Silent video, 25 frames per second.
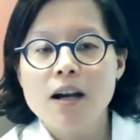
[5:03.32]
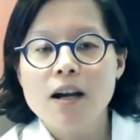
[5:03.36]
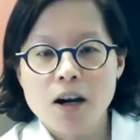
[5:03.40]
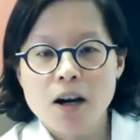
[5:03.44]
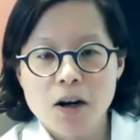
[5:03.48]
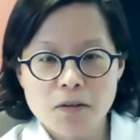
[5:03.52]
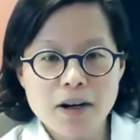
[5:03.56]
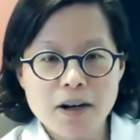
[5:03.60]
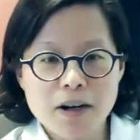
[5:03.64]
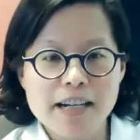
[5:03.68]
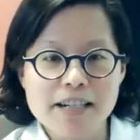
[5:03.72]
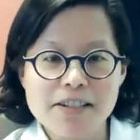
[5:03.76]

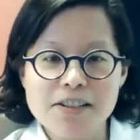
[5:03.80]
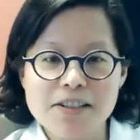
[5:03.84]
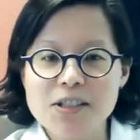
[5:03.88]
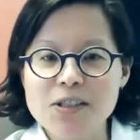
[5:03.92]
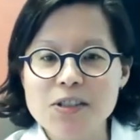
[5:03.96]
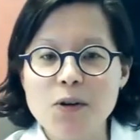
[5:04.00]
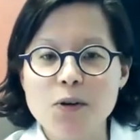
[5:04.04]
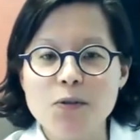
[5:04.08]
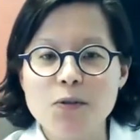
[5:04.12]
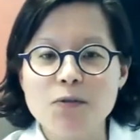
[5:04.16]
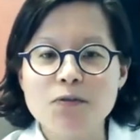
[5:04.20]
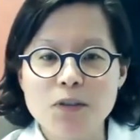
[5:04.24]
All right,
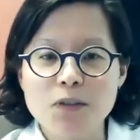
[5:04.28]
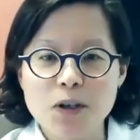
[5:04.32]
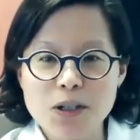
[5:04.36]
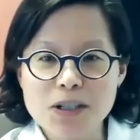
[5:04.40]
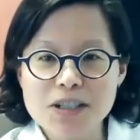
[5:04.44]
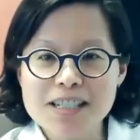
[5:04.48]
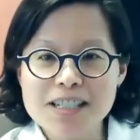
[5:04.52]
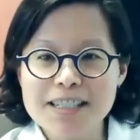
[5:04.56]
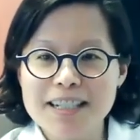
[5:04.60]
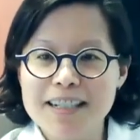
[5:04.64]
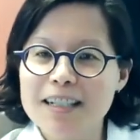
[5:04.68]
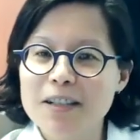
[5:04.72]
so
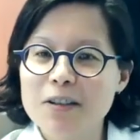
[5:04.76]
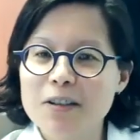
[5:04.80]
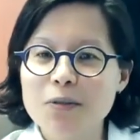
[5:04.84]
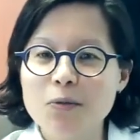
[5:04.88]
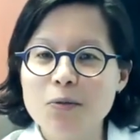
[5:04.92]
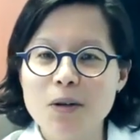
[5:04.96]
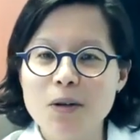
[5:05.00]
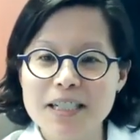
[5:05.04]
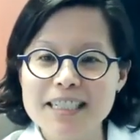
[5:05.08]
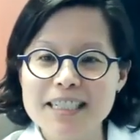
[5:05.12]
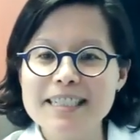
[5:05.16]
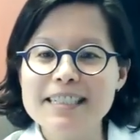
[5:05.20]
first,
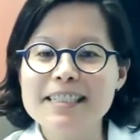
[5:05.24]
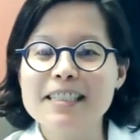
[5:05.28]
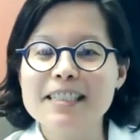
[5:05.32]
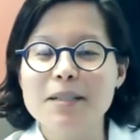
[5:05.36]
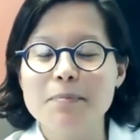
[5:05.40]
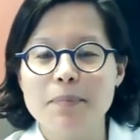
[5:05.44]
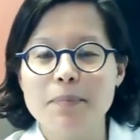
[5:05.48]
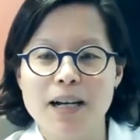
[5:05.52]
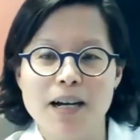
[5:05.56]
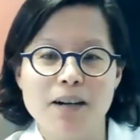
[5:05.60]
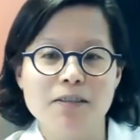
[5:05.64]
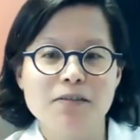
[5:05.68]
what is
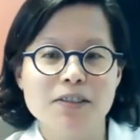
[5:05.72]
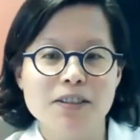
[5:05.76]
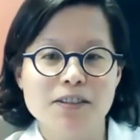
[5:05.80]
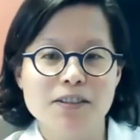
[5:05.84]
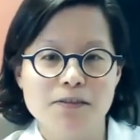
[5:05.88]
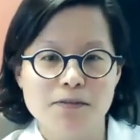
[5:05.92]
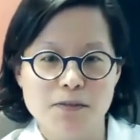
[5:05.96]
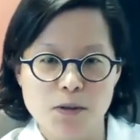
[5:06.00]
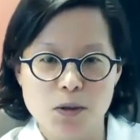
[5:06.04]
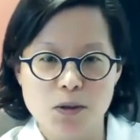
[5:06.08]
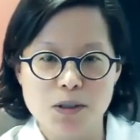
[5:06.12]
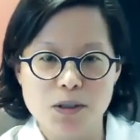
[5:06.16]
the pelvic
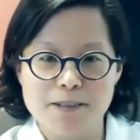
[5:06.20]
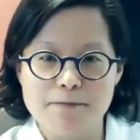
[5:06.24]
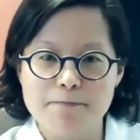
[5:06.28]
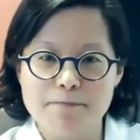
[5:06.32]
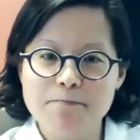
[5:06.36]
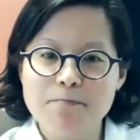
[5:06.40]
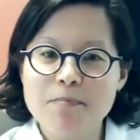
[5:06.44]
floor?